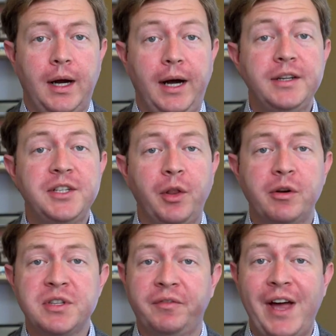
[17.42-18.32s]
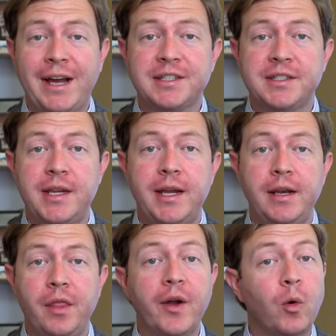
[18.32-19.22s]
Until there's a
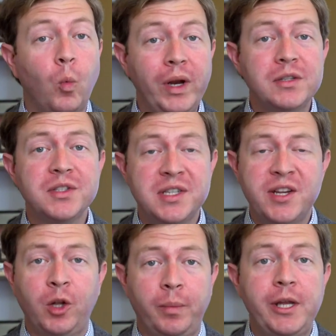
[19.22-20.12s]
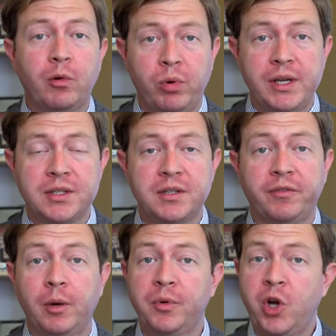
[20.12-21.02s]
vaccine, there will still be a risk
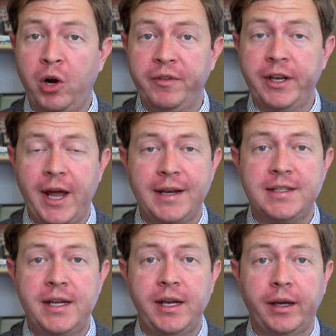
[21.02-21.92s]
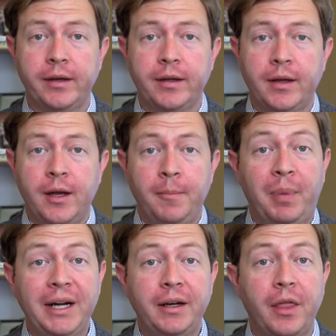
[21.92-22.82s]
from COVID 19.
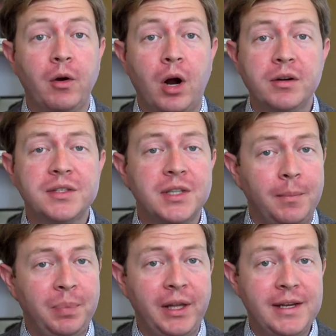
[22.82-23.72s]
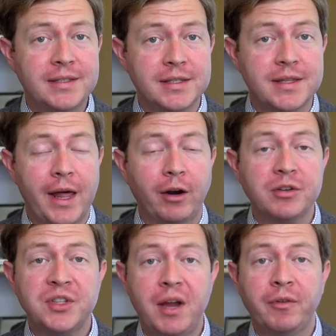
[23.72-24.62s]
But there are some places that are
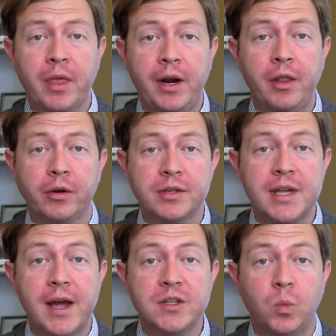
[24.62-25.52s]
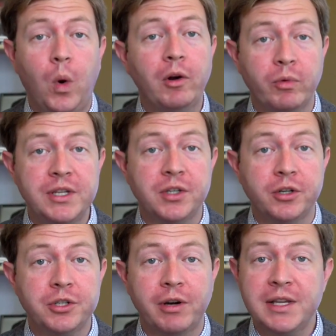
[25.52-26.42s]
safer than others, as one
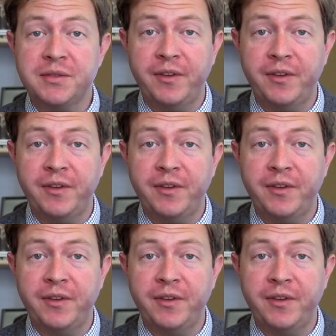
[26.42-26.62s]
researcher has